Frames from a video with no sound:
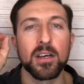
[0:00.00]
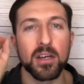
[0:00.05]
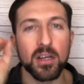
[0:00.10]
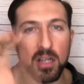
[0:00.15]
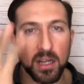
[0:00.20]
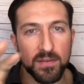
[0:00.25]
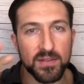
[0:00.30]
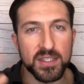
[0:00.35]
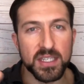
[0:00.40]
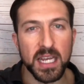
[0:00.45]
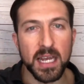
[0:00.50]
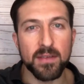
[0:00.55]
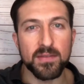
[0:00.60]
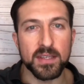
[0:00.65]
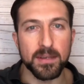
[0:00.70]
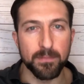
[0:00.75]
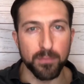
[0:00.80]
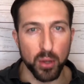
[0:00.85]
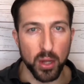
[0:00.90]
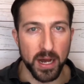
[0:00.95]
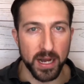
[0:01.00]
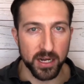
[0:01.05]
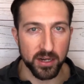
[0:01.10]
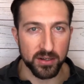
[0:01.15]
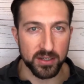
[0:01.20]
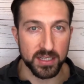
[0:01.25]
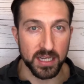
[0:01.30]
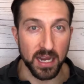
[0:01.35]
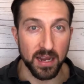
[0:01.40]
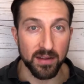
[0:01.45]
glove saves, and
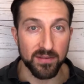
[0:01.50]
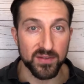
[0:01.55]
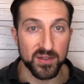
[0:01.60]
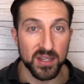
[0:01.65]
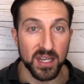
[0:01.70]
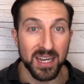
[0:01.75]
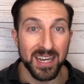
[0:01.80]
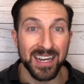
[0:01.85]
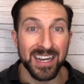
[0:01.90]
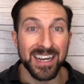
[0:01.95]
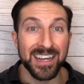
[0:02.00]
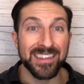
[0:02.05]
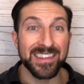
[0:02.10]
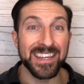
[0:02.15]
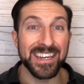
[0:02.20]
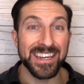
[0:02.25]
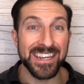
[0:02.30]
blocker saves. The